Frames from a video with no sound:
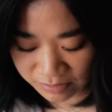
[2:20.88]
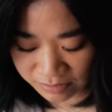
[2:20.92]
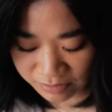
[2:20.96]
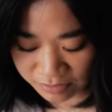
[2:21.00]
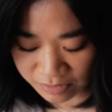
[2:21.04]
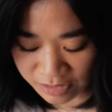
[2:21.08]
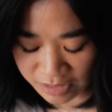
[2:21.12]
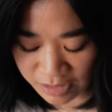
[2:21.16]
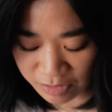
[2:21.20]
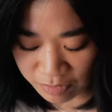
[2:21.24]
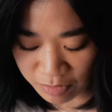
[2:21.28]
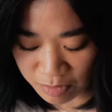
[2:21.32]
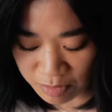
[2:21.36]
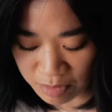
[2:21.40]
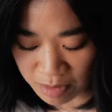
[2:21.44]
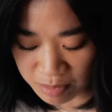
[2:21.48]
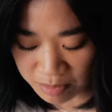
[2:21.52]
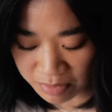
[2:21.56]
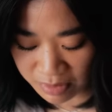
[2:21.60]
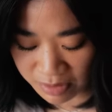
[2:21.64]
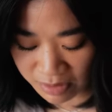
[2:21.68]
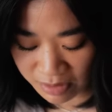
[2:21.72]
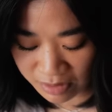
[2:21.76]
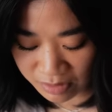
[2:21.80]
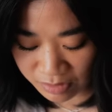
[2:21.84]
really remember
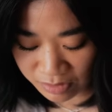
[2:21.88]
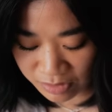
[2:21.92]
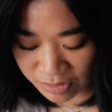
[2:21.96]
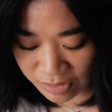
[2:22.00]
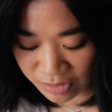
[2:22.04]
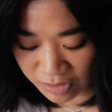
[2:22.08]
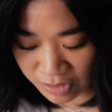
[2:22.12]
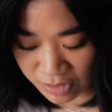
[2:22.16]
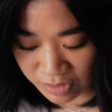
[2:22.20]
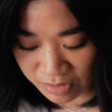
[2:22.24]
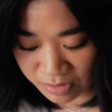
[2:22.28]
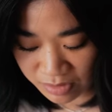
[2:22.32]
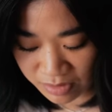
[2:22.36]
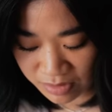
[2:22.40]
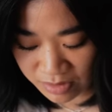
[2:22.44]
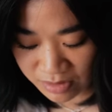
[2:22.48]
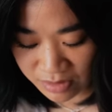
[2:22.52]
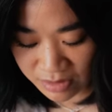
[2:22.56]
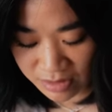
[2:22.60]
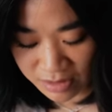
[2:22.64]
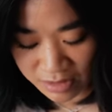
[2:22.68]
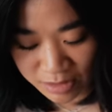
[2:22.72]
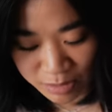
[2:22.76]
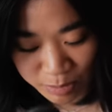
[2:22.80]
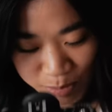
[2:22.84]
how to use
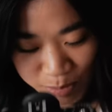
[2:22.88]
this,